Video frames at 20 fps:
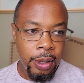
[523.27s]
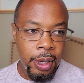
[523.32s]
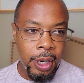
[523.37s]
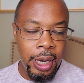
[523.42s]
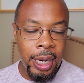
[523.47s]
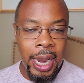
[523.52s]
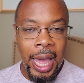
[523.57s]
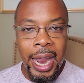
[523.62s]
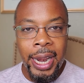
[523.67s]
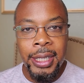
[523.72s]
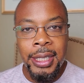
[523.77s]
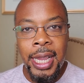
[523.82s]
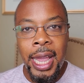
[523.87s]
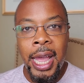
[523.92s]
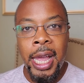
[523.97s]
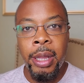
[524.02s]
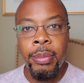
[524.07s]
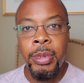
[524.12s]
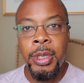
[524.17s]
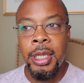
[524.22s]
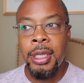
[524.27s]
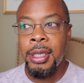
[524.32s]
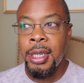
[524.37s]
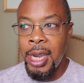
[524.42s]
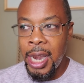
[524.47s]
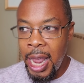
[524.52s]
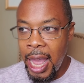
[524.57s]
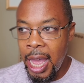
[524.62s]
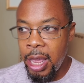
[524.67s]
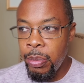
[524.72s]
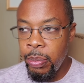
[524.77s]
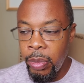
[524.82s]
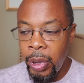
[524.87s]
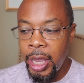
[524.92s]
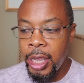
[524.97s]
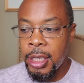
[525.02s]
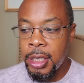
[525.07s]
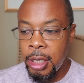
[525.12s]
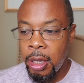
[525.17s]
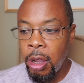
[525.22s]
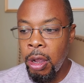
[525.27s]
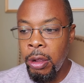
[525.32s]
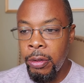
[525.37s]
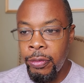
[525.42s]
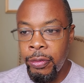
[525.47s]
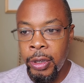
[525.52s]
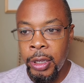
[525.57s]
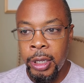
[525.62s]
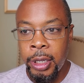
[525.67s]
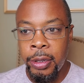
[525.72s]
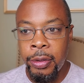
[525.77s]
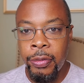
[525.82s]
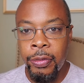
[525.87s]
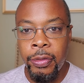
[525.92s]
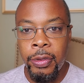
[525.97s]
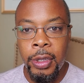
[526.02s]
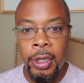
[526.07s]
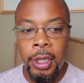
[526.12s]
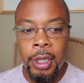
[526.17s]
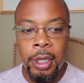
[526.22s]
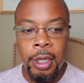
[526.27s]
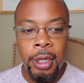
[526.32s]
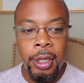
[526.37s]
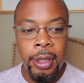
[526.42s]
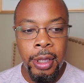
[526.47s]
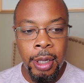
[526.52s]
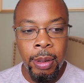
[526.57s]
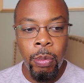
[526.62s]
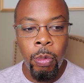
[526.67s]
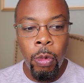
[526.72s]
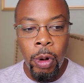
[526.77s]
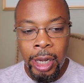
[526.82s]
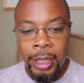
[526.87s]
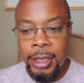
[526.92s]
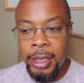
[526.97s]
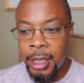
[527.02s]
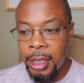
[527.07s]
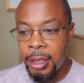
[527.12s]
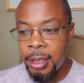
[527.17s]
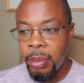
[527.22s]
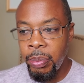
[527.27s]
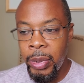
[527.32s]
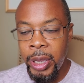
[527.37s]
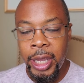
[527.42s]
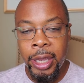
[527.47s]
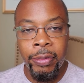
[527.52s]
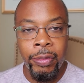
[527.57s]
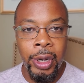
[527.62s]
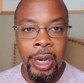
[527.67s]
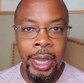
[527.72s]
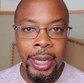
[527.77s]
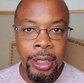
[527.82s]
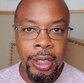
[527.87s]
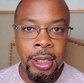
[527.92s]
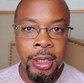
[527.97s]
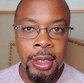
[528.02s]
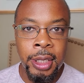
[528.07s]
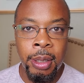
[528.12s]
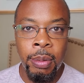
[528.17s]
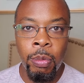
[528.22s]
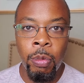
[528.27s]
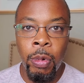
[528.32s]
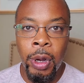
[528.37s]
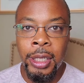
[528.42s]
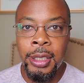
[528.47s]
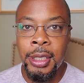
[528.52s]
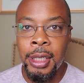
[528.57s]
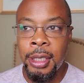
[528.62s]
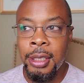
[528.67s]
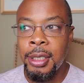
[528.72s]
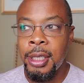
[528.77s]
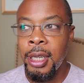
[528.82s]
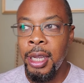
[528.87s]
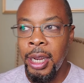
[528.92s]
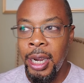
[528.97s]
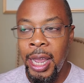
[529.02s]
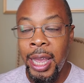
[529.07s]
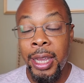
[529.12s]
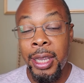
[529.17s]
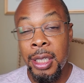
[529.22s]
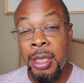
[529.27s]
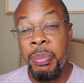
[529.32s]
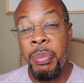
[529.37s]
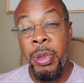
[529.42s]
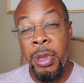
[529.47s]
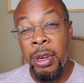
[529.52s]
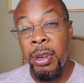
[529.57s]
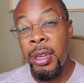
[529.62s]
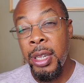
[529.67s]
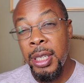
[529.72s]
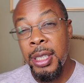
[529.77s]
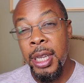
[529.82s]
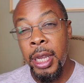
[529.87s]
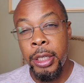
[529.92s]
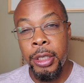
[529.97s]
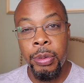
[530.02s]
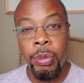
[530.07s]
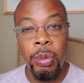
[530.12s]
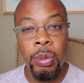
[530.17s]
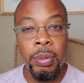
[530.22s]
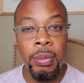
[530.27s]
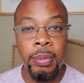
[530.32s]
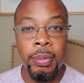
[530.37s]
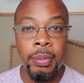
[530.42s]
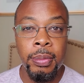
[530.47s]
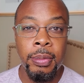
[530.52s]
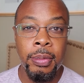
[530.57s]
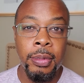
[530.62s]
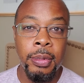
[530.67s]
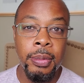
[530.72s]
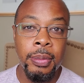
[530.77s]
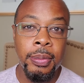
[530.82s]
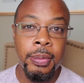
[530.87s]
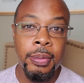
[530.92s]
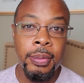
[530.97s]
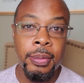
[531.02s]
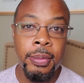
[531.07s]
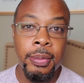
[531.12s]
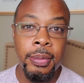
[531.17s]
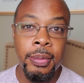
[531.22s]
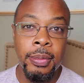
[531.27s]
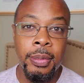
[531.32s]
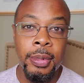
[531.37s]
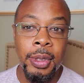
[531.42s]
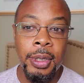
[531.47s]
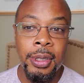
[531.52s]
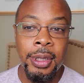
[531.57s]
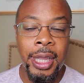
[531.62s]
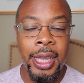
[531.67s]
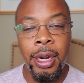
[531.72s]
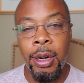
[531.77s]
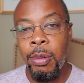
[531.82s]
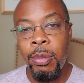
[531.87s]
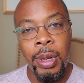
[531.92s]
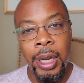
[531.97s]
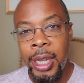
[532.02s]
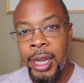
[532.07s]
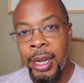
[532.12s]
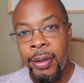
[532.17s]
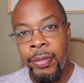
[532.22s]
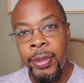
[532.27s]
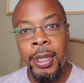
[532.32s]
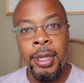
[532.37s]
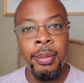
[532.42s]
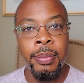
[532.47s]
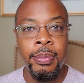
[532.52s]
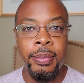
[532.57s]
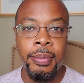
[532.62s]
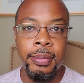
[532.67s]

a lot of times it's not based off of them wanting to be in relationship, wanting to connect. It's purely sexual. They don't love them.